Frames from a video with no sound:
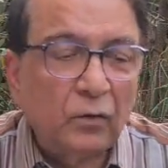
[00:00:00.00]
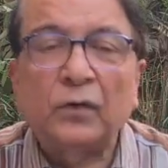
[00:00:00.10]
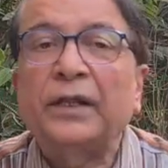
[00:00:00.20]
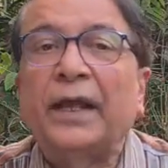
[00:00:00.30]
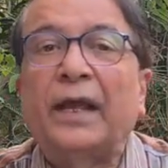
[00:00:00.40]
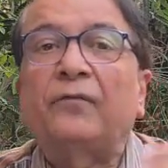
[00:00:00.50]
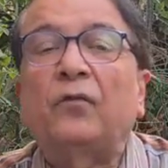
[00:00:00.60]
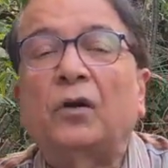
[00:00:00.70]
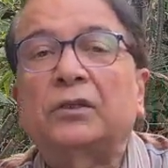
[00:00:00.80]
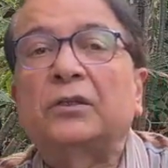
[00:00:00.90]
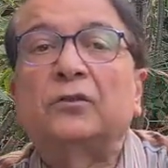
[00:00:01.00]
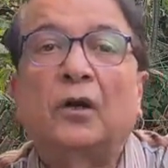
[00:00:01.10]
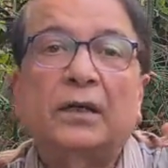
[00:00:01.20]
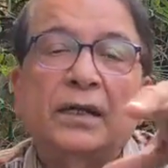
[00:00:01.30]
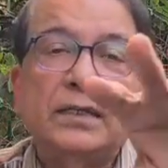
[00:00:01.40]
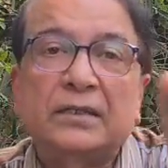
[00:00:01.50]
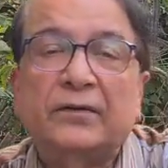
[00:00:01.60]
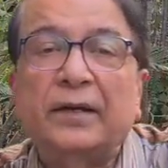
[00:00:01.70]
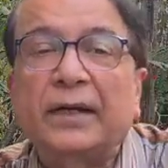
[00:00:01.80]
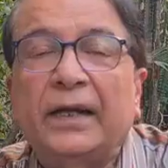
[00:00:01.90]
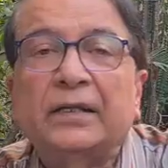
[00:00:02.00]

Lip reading: look, the Air Force is not considering